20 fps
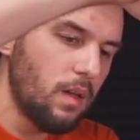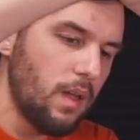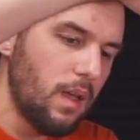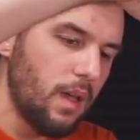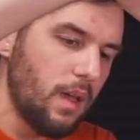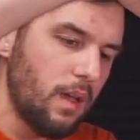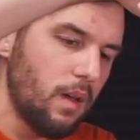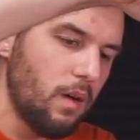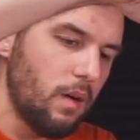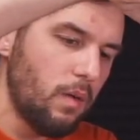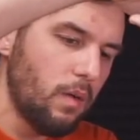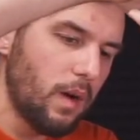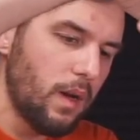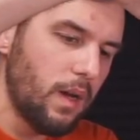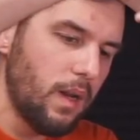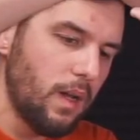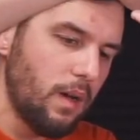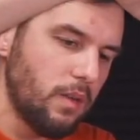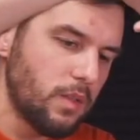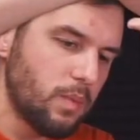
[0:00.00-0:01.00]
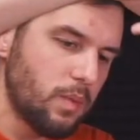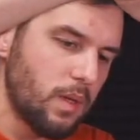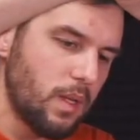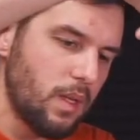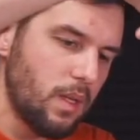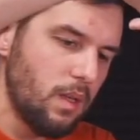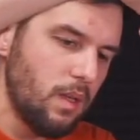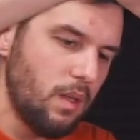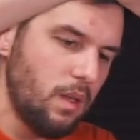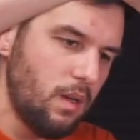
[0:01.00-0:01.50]
AIO right now is pretty
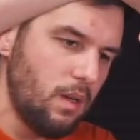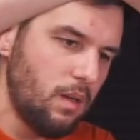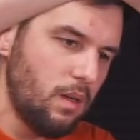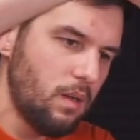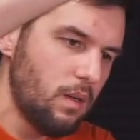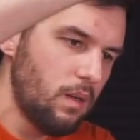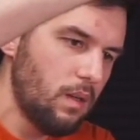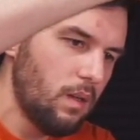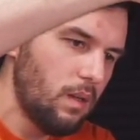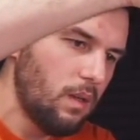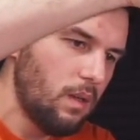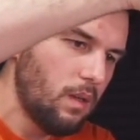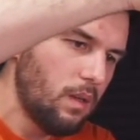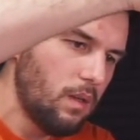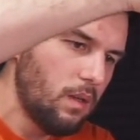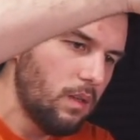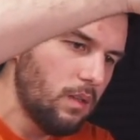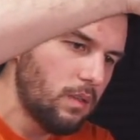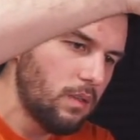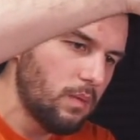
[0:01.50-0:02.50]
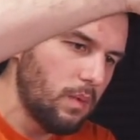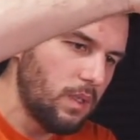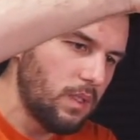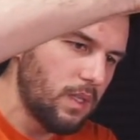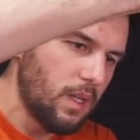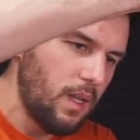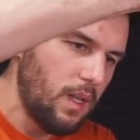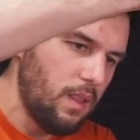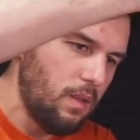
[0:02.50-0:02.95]
good. So I'm gonna tighten